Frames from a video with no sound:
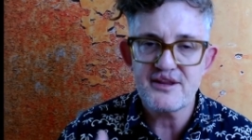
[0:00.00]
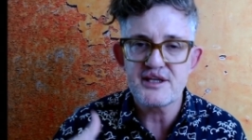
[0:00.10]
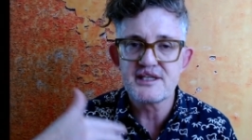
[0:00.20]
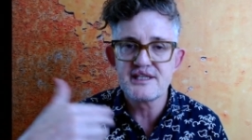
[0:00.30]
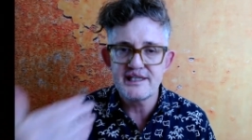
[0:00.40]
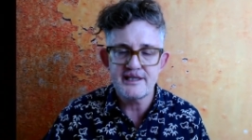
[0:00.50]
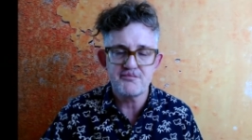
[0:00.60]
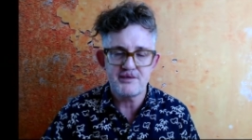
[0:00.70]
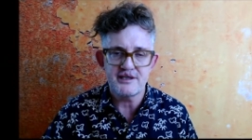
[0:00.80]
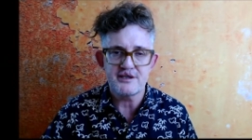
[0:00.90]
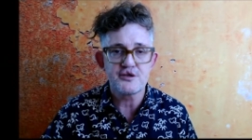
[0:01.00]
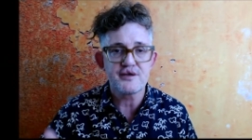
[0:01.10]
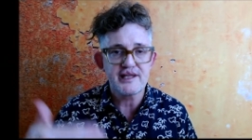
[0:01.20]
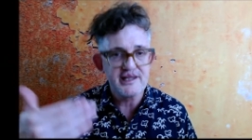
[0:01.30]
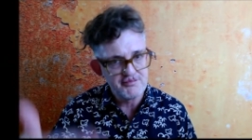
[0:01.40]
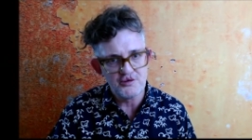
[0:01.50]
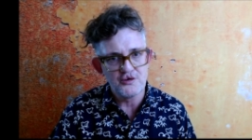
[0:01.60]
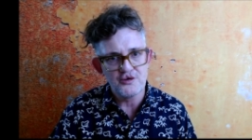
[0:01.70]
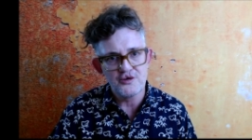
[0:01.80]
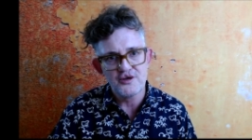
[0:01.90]
the discipline to
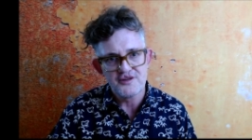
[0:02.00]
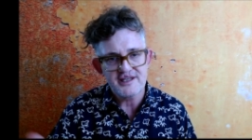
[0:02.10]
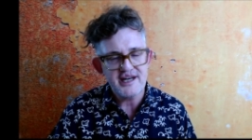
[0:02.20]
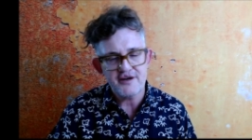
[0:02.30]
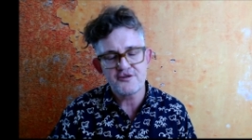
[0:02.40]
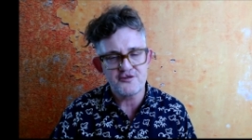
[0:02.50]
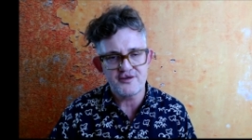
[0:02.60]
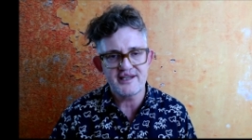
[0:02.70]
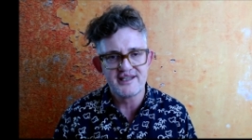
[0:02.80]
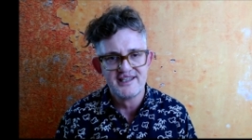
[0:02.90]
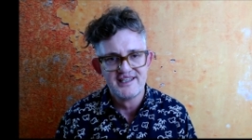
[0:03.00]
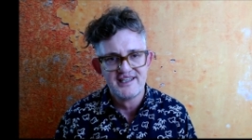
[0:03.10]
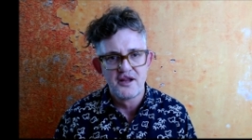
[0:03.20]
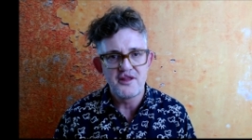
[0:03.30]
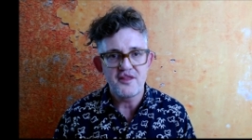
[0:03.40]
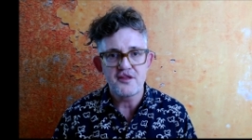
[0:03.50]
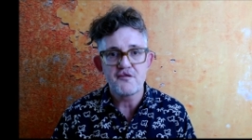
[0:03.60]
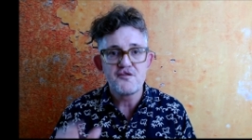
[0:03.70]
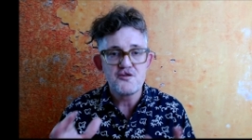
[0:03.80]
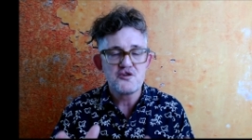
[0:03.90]
explore the territory that the
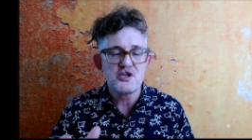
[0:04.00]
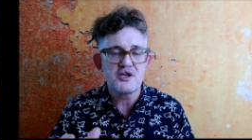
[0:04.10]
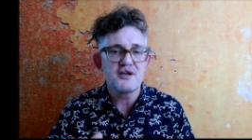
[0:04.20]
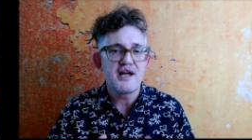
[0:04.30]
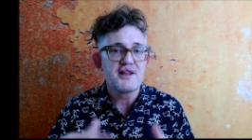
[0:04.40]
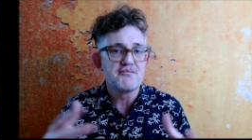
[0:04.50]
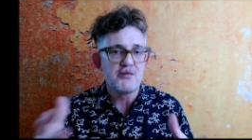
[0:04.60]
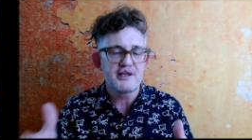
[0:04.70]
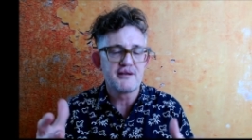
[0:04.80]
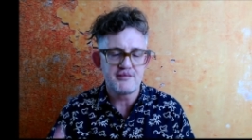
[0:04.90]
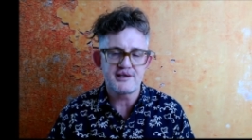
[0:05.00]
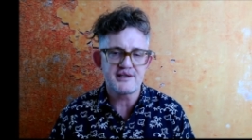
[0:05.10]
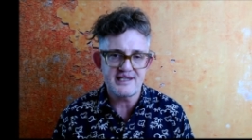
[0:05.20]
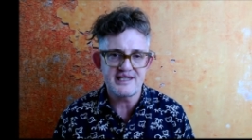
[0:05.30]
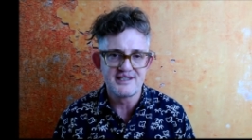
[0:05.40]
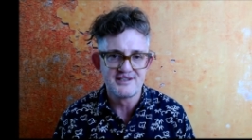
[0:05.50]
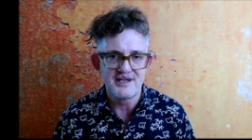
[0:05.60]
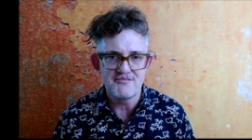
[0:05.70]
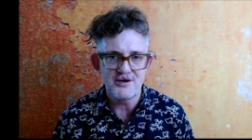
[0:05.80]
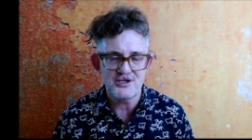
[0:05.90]
future and the possibility
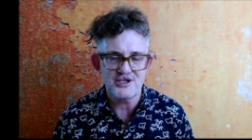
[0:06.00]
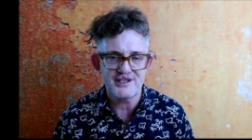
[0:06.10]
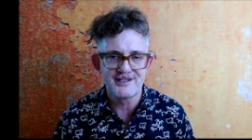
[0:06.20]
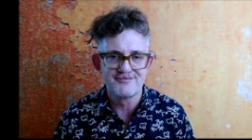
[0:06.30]
emerges.